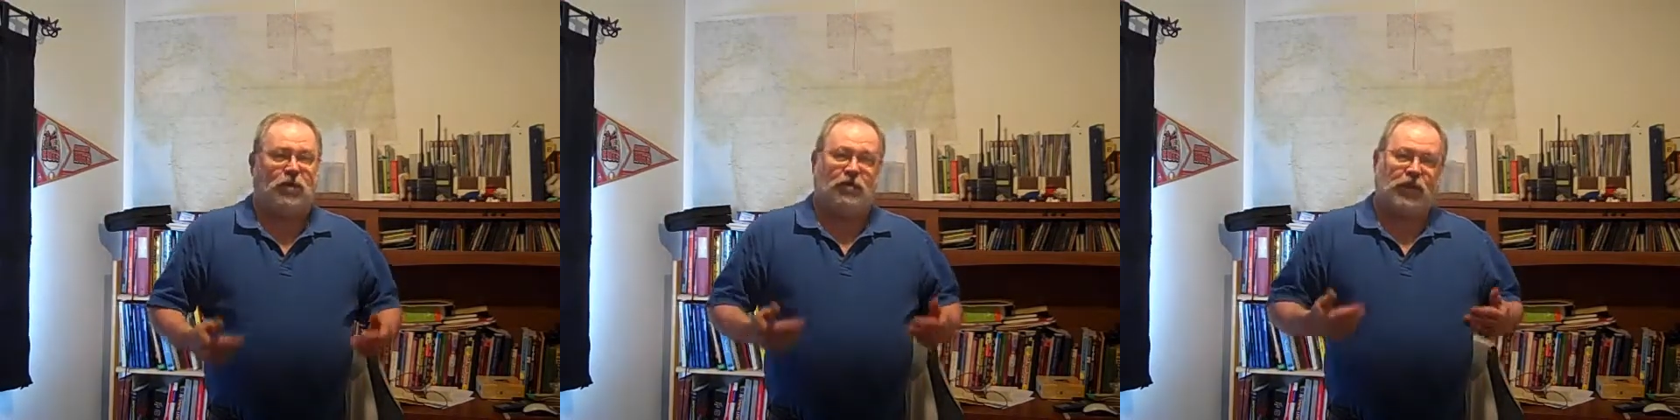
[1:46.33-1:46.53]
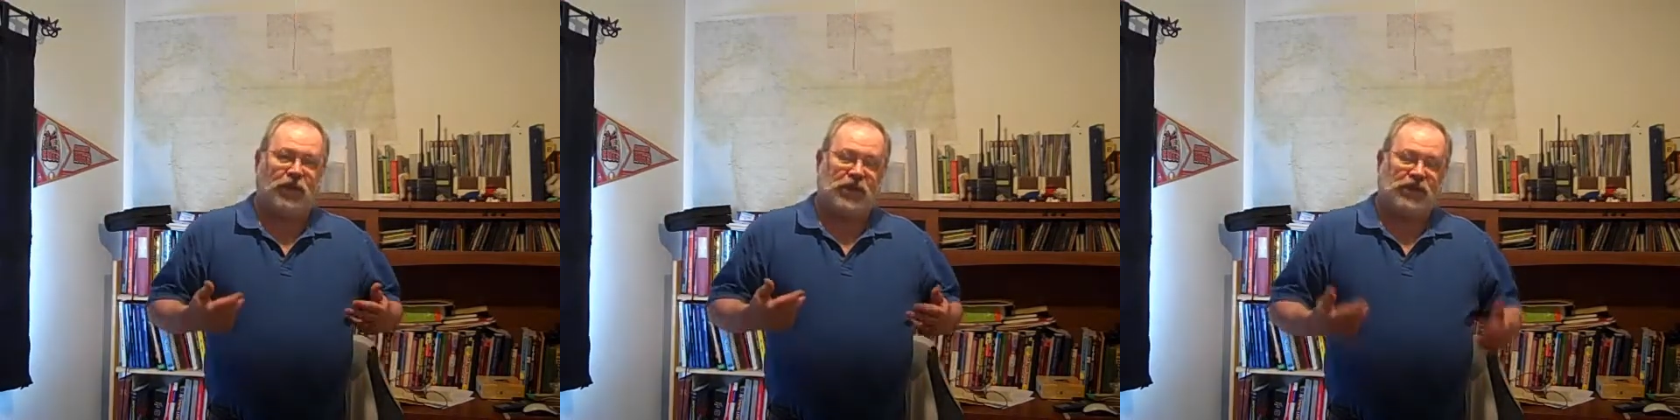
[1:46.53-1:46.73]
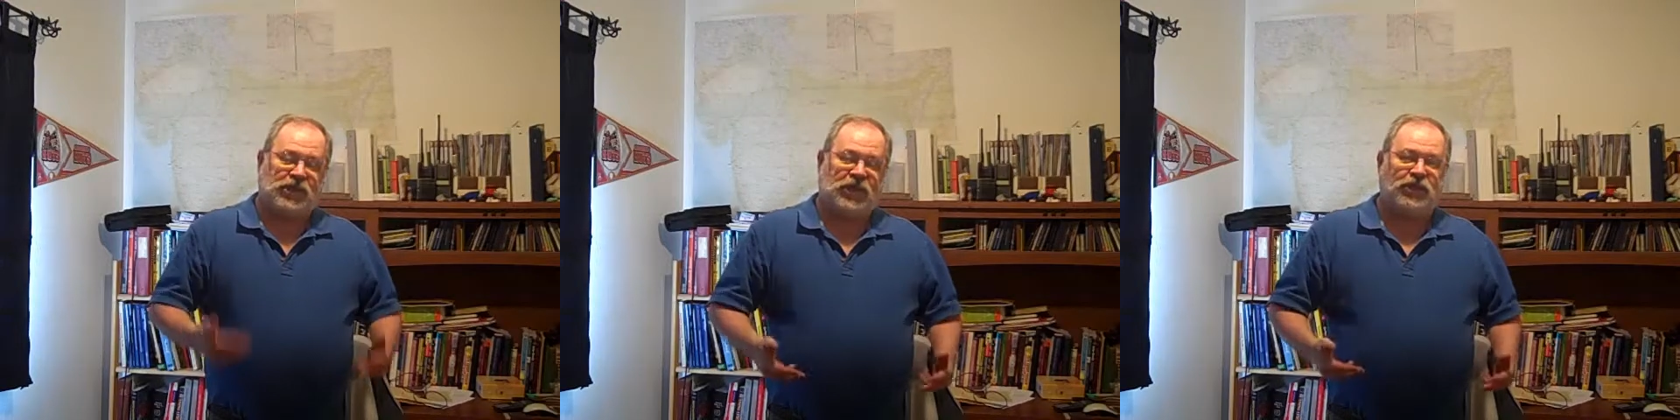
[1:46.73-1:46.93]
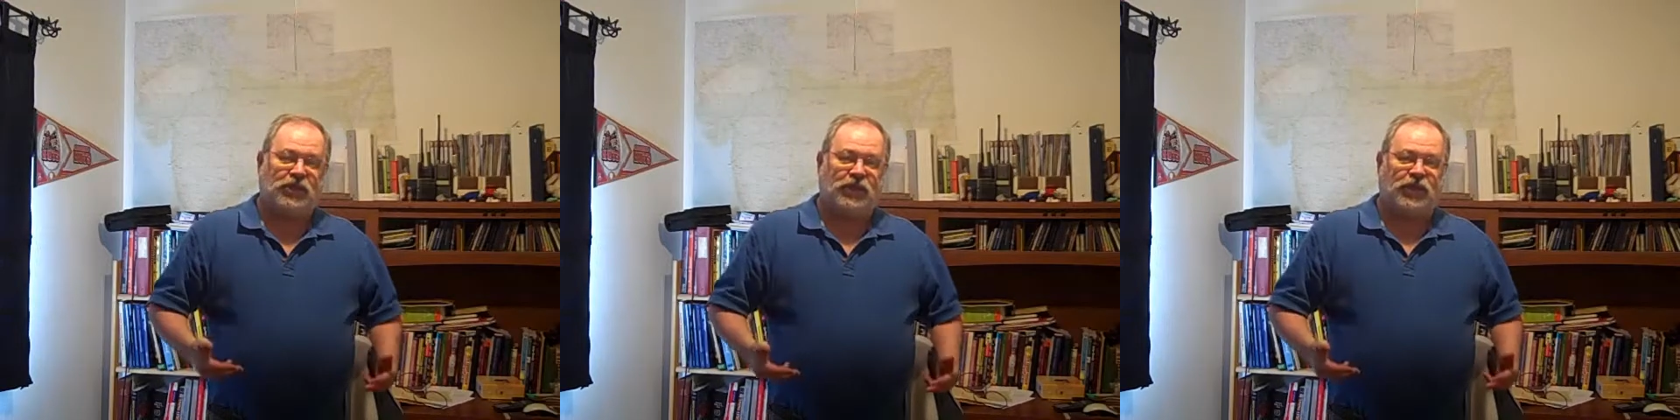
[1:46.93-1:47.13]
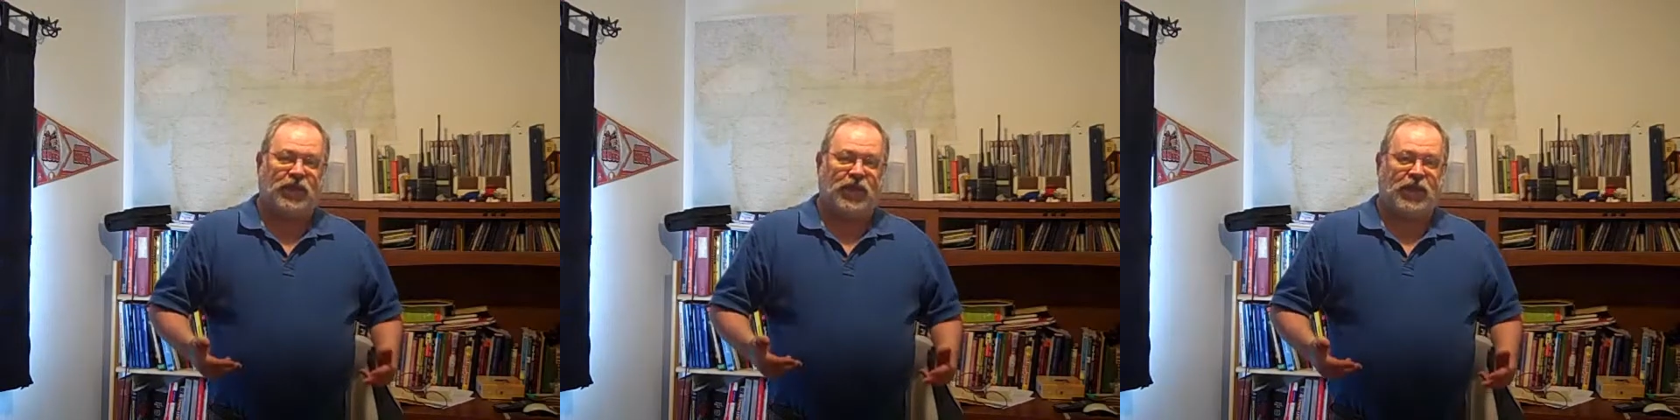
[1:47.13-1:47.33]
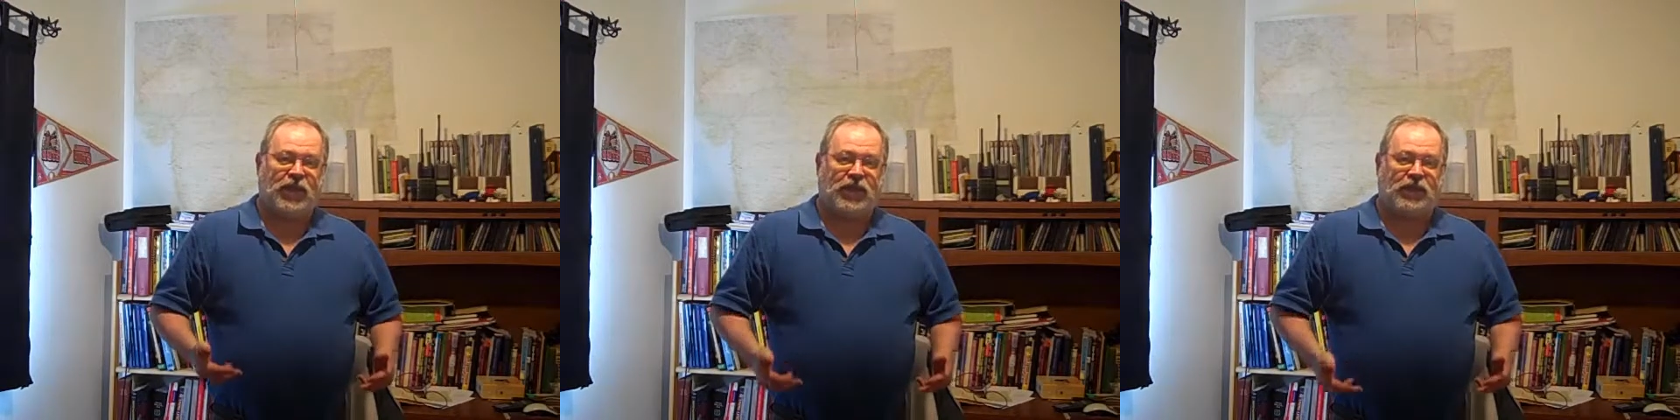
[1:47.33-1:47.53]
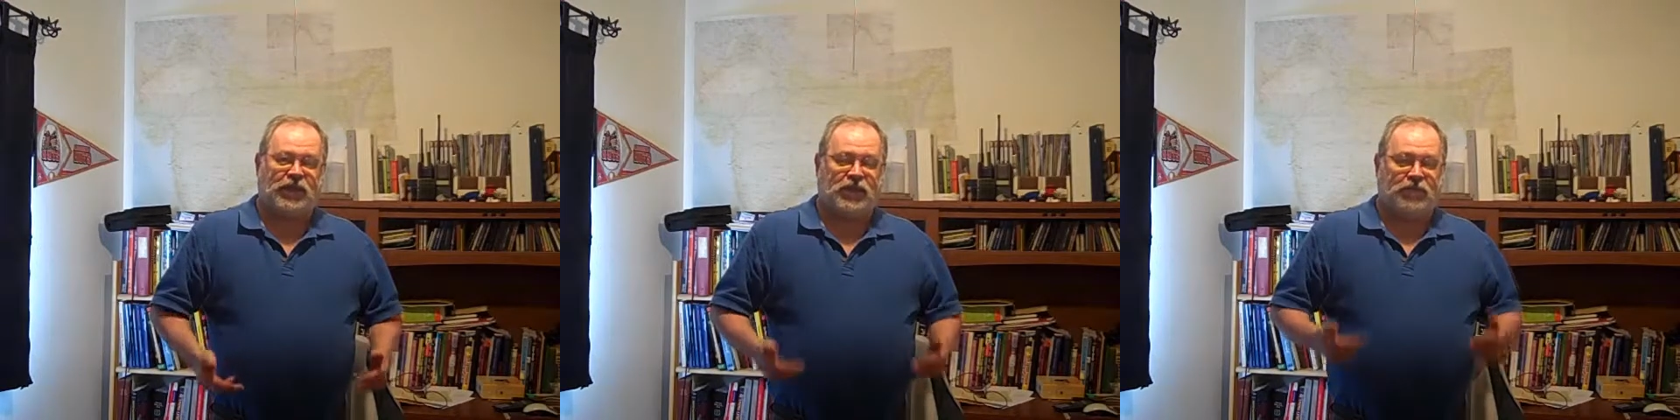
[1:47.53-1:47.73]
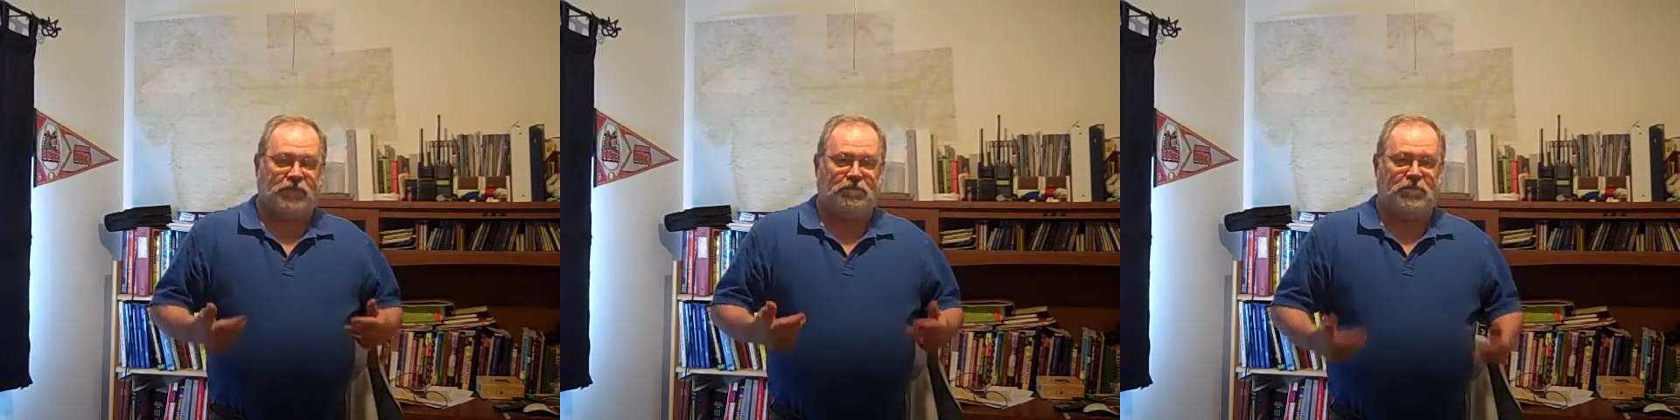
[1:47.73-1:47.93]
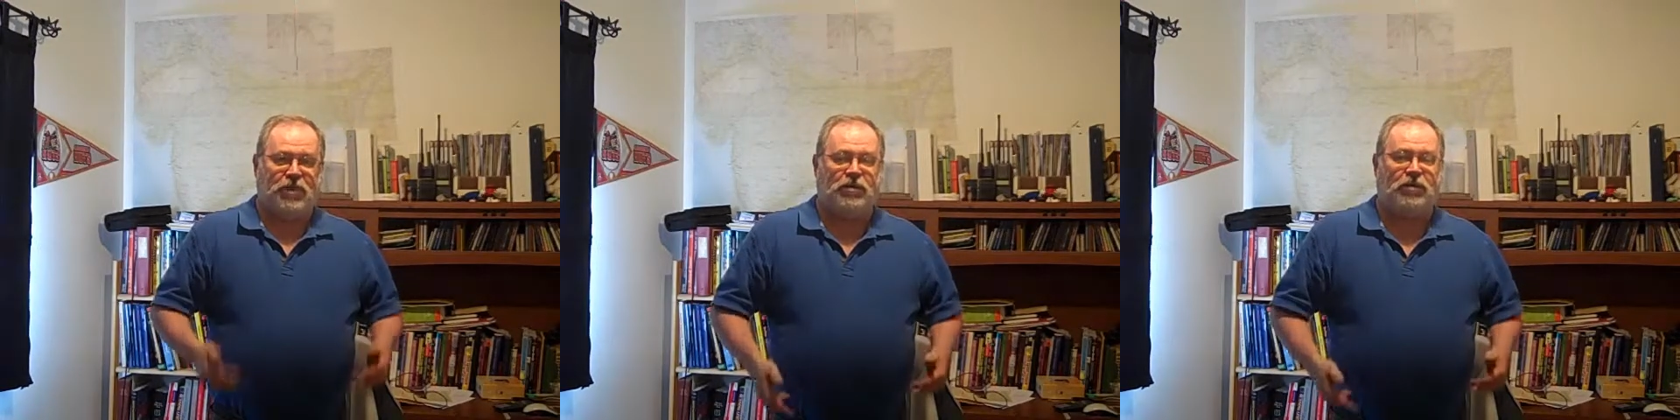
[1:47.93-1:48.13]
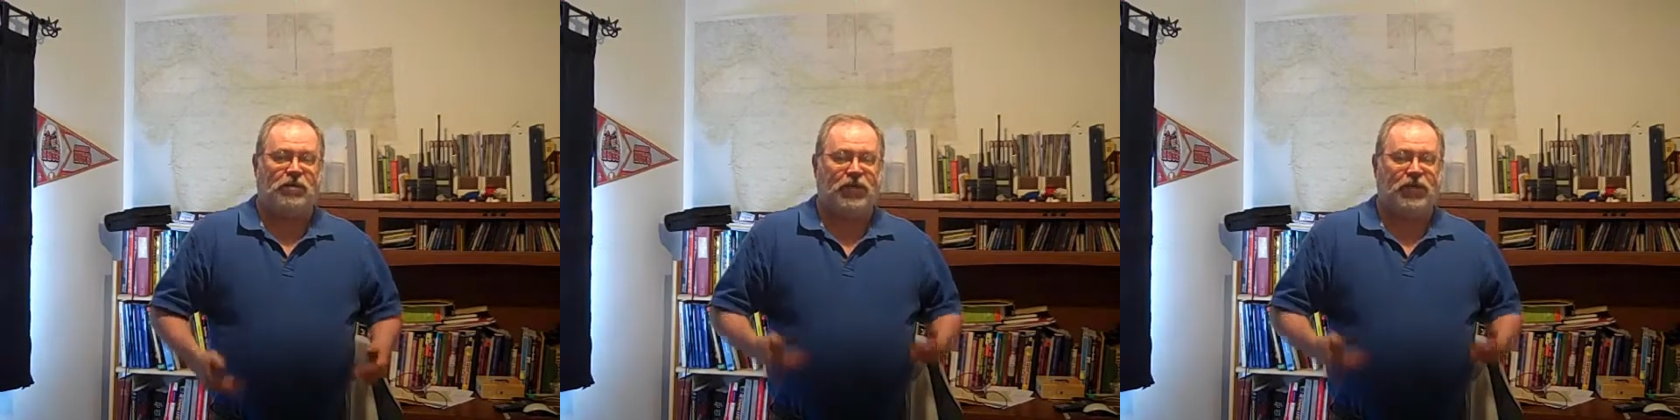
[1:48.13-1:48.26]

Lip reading: But the essential thing is a mirror